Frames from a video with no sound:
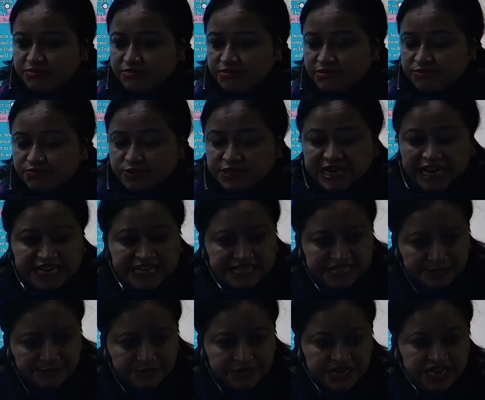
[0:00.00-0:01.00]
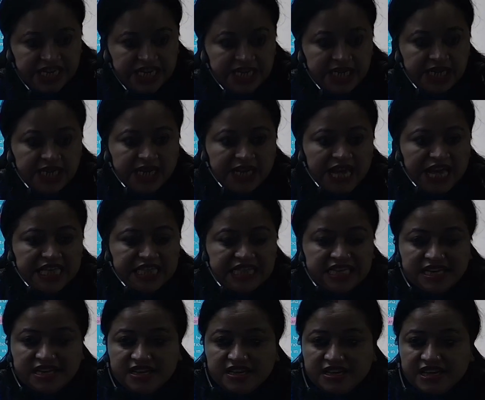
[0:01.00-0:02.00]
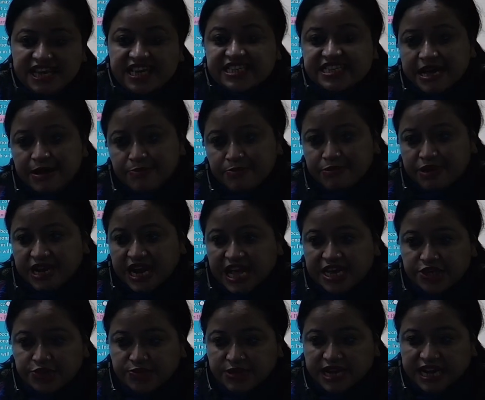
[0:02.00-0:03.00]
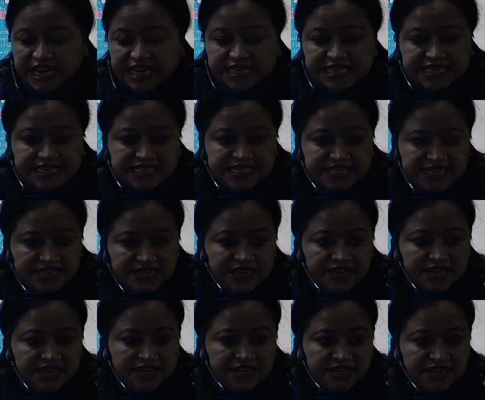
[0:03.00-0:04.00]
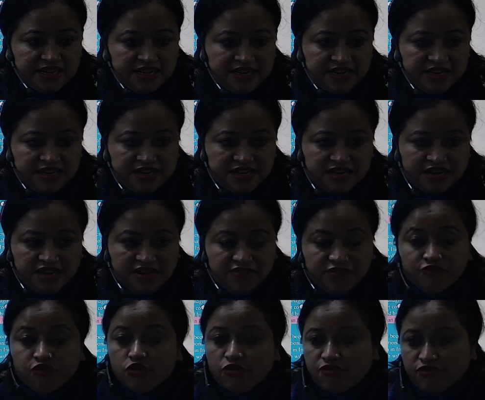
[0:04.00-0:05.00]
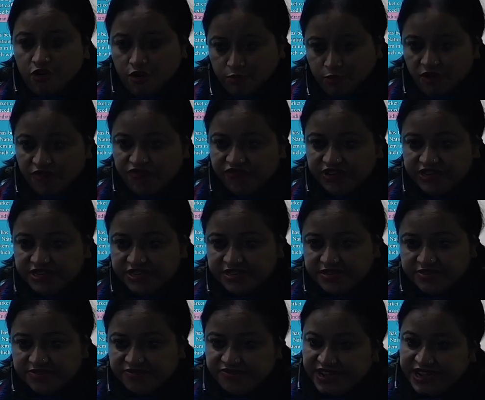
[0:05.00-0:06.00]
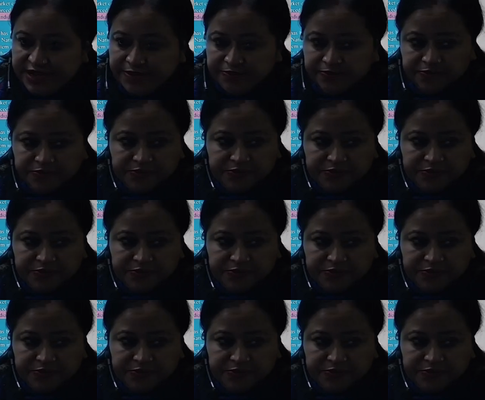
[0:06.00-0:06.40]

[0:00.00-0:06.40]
study the meaning and the example as well as the full form of it, fine?